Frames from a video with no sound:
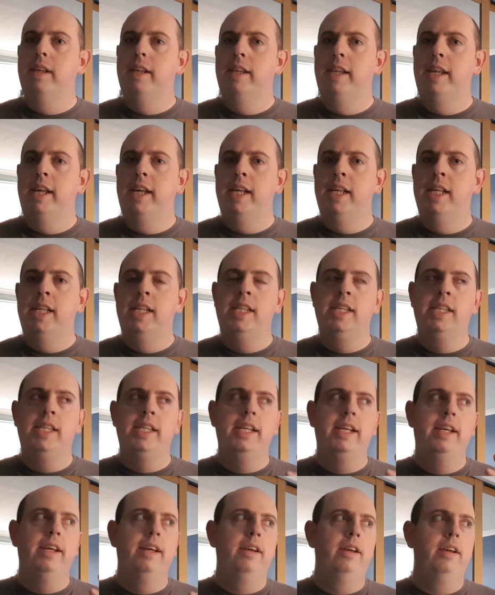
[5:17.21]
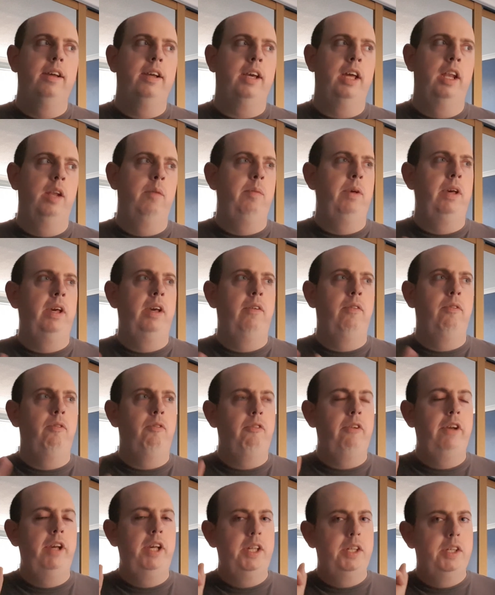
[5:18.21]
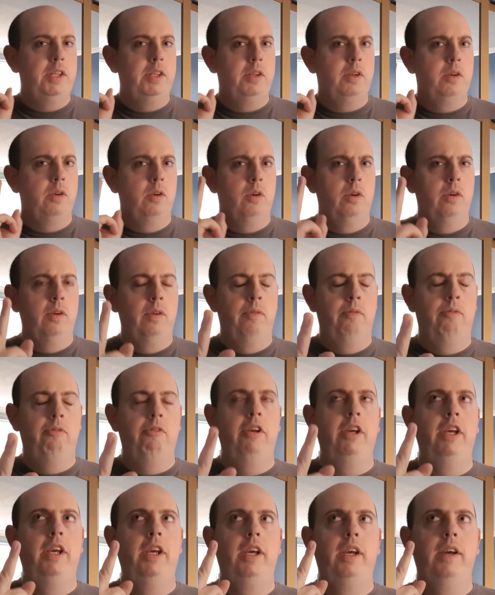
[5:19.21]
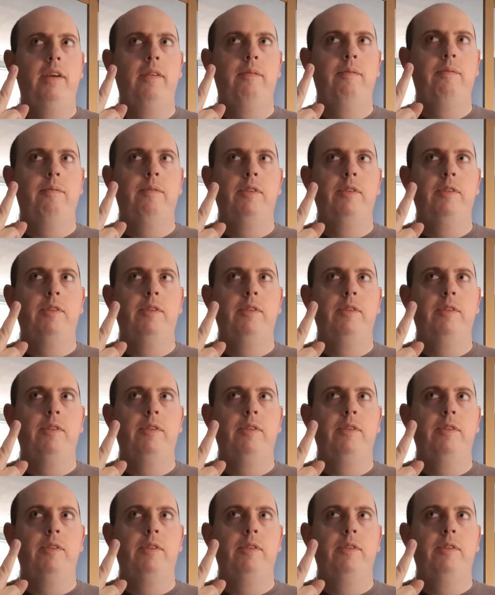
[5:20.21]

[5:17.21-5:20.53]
There's going to be three score, three